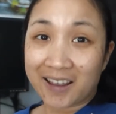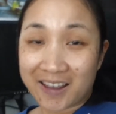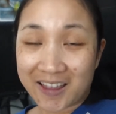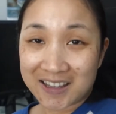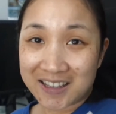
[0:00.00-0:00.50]

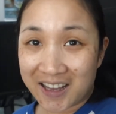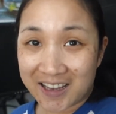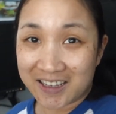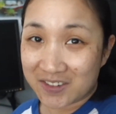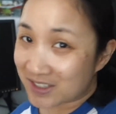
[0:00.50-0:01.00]
And that's the
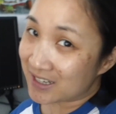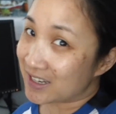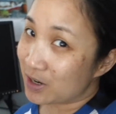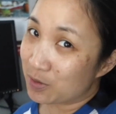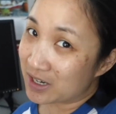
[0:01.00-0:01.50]
end of
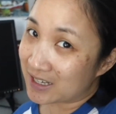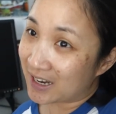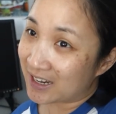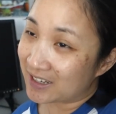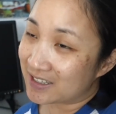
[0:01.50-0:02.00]
Sunday
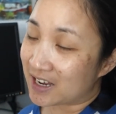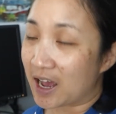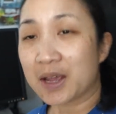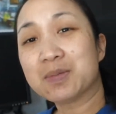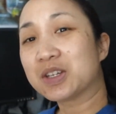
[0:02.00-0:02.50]
workday.
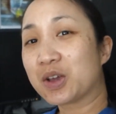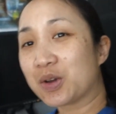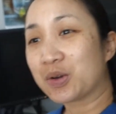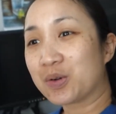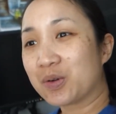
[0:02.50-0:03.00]
Time to
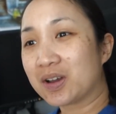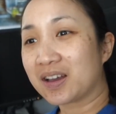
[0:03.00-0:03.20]
go